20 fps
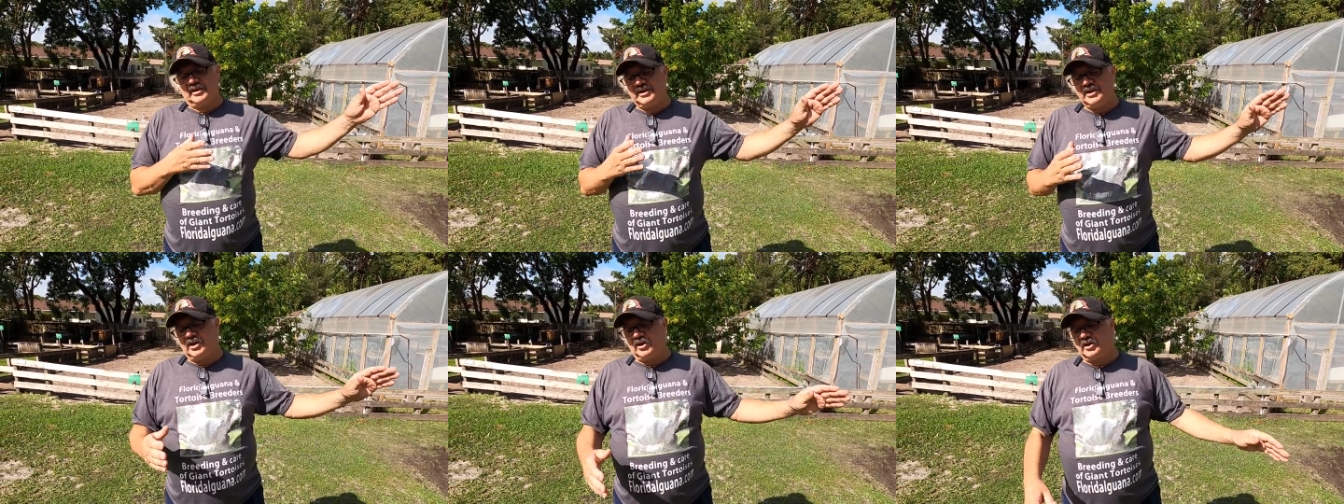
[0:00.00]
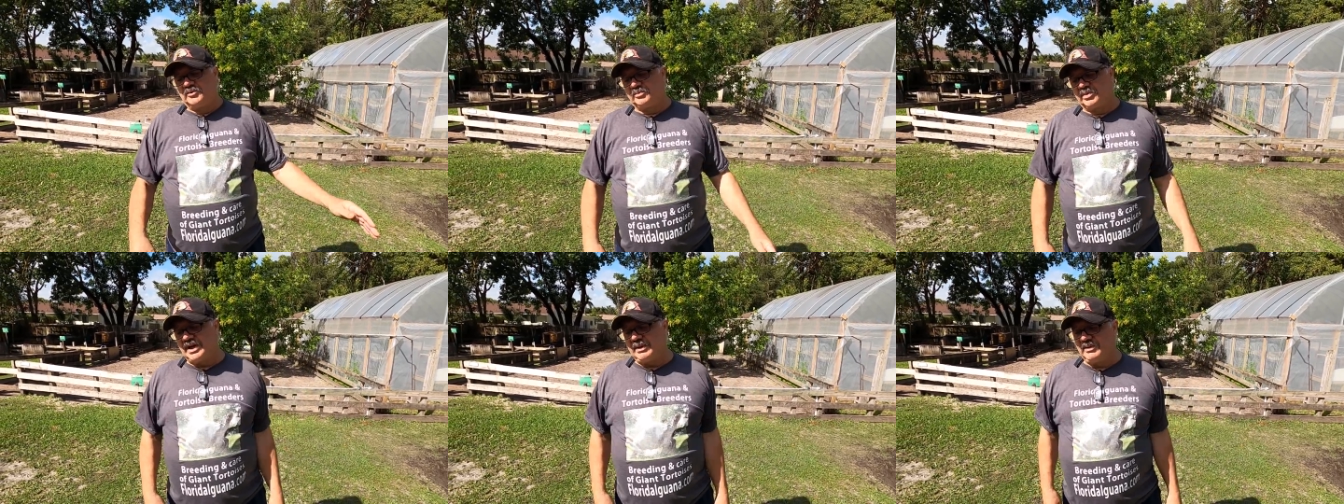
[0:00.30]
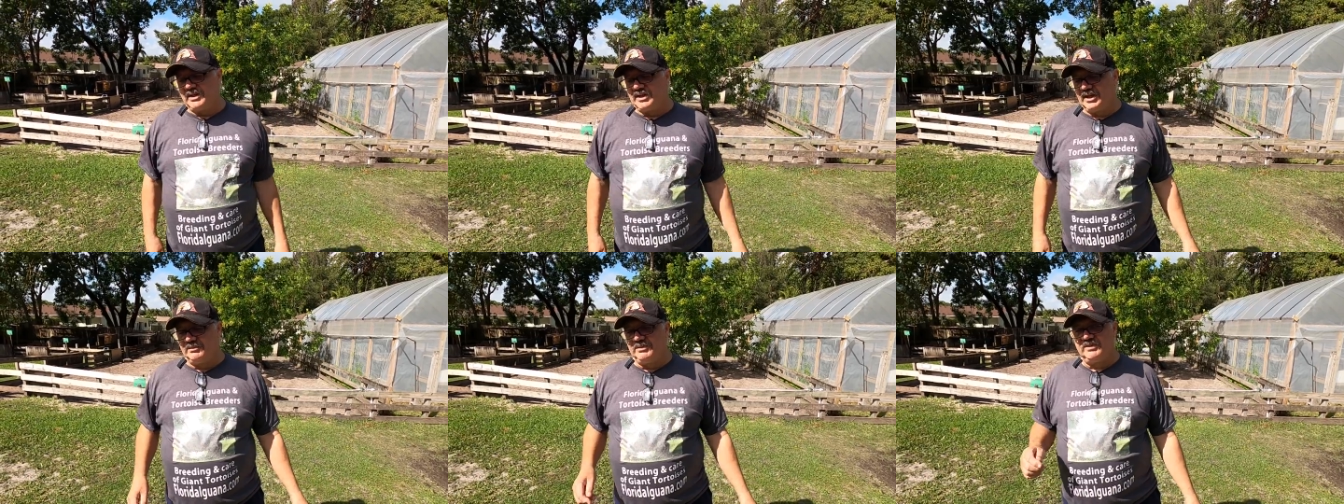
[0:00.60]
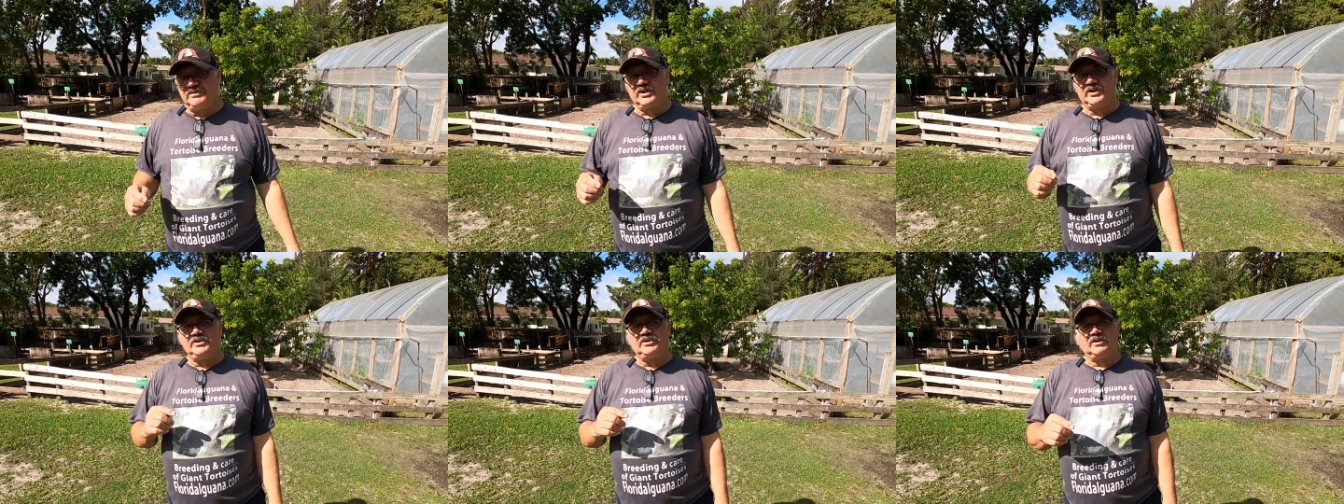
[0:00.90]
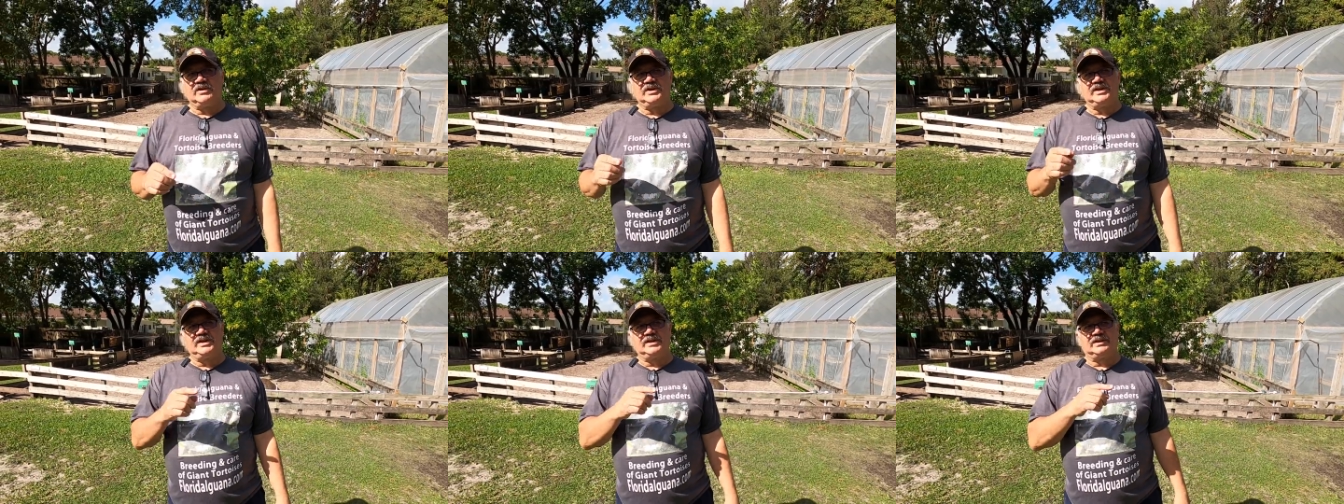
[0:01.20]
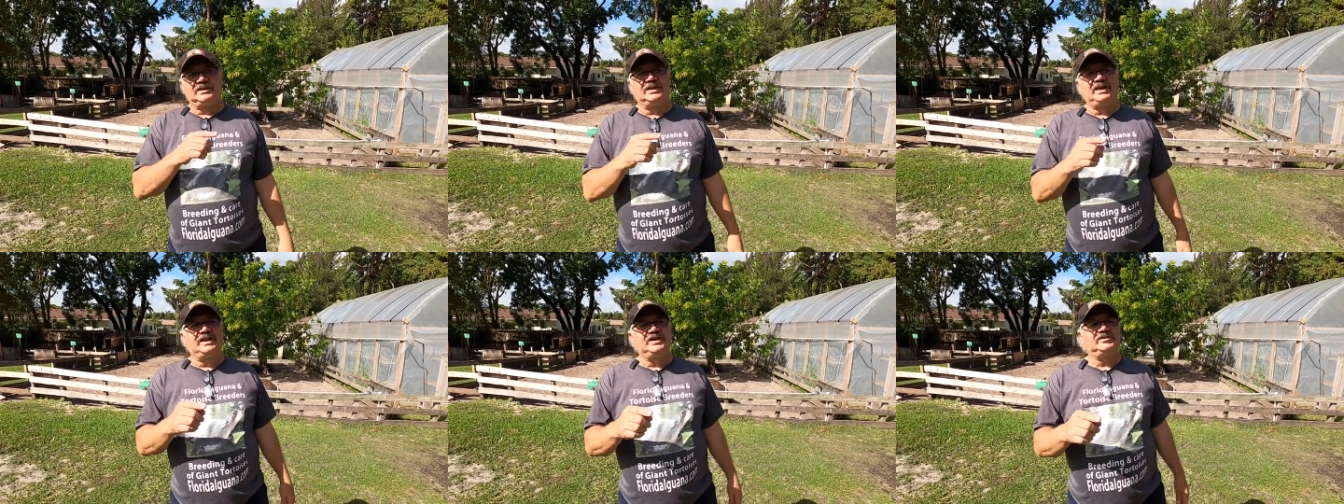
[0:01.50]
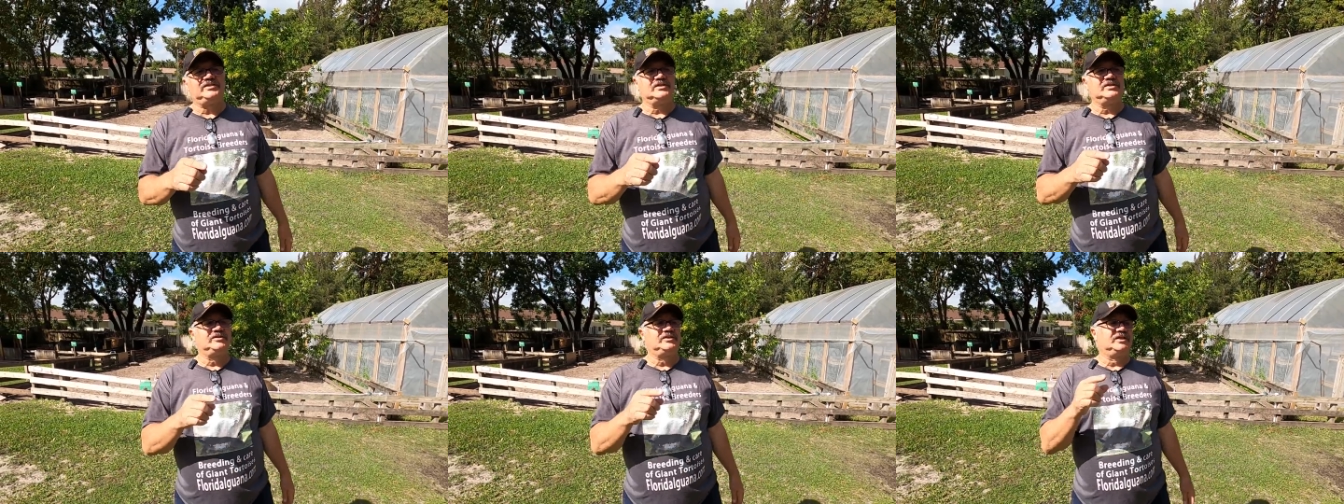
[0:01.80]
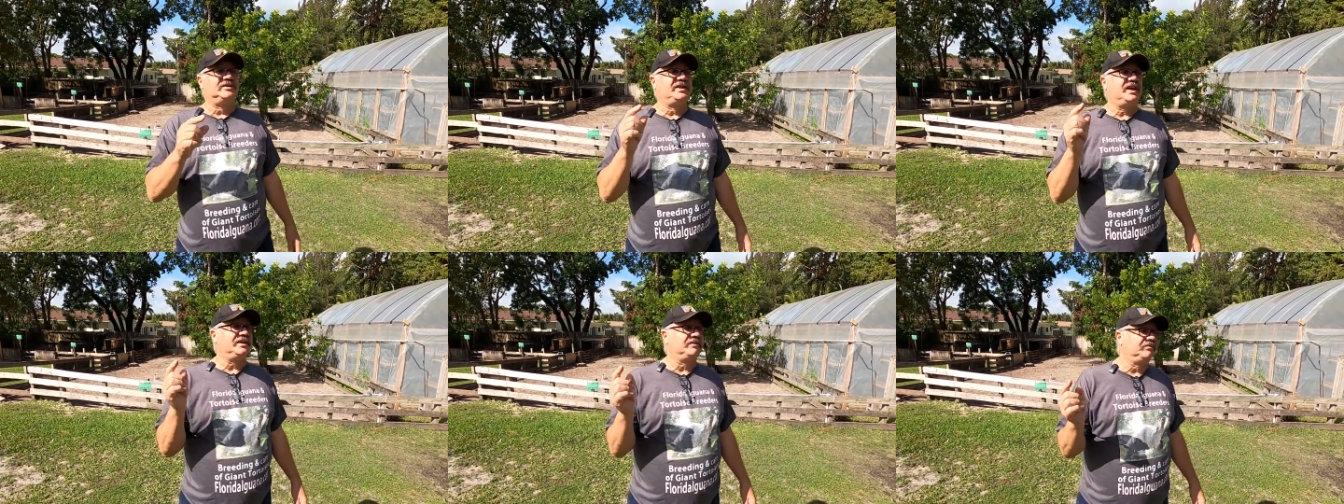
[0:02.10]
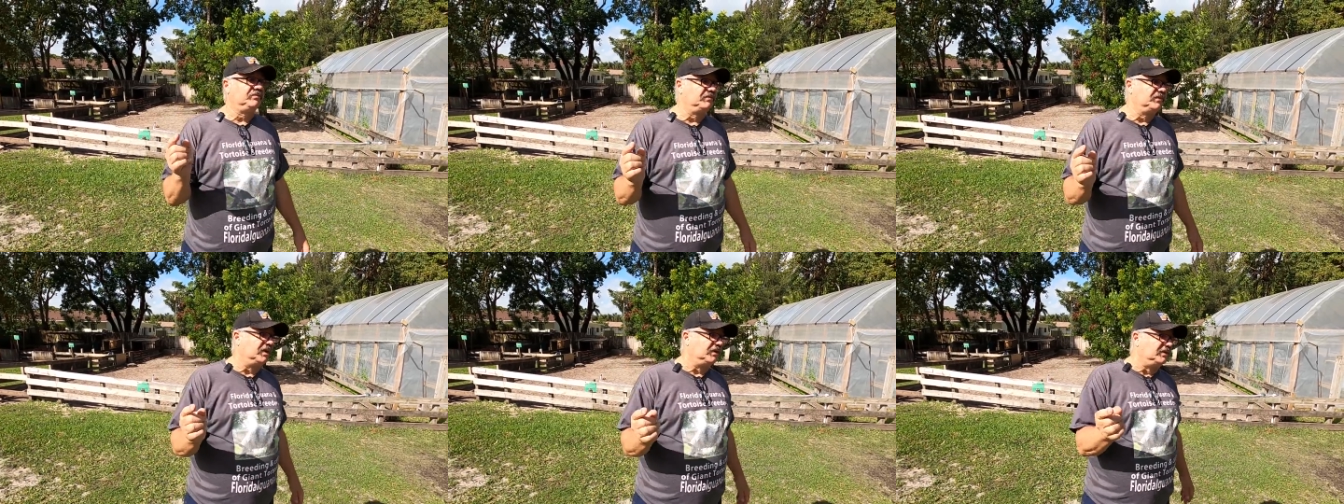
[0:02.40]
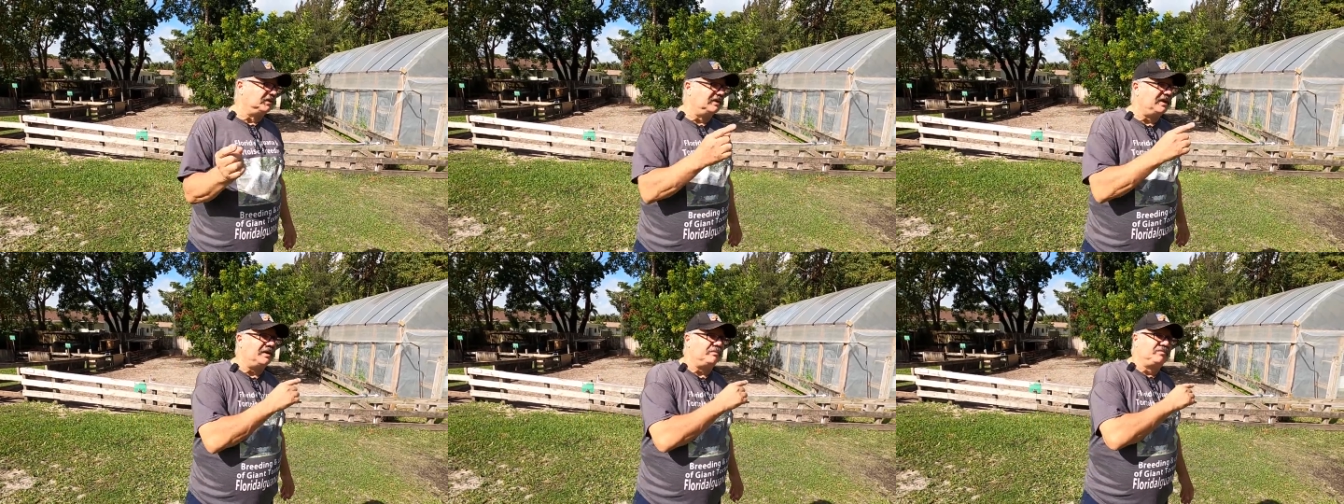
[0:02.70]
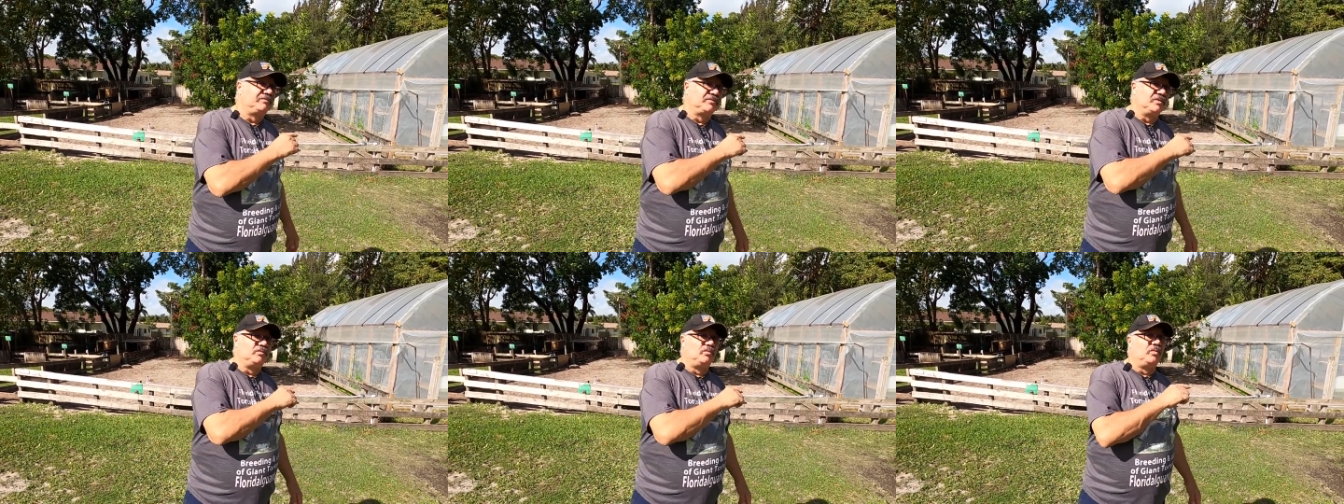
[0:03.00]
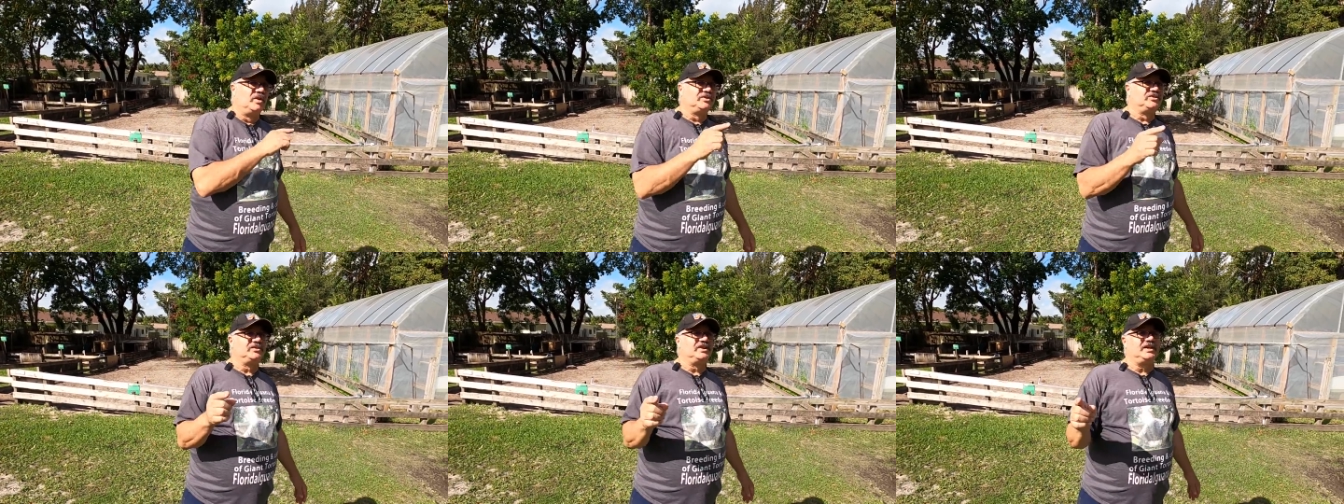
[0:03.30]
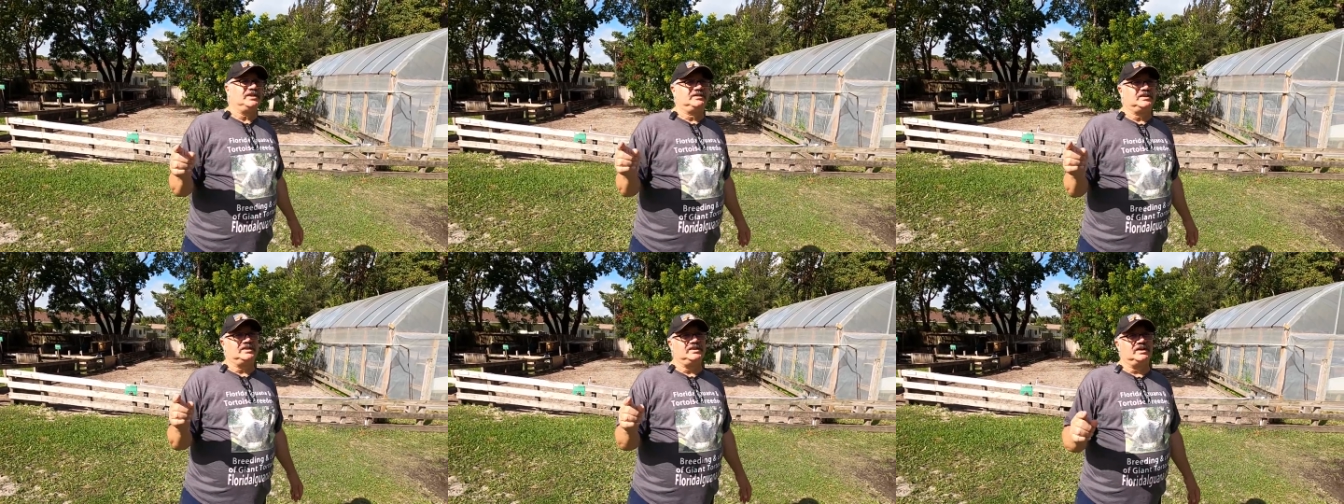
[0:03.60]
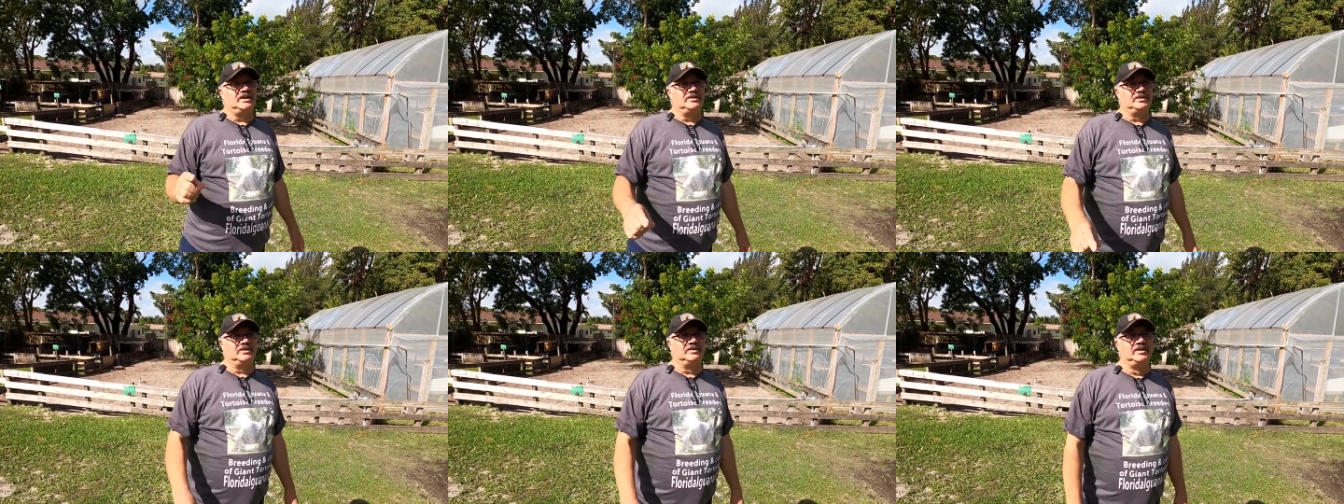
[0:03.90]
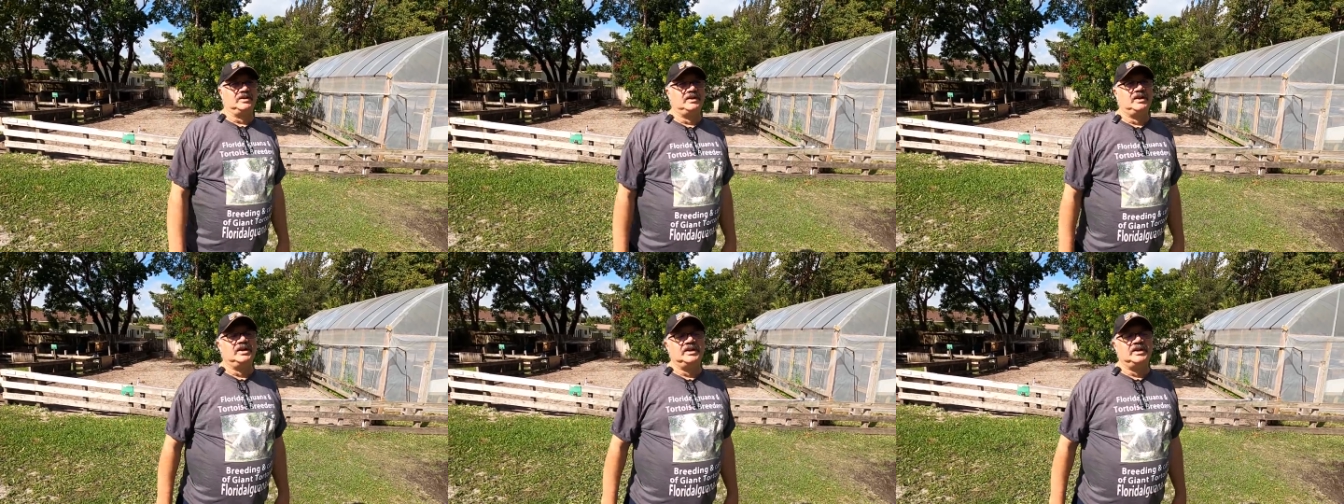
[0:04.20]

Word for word: You know, it's probably going to be very hard to get a license to take a Galap from one state to another.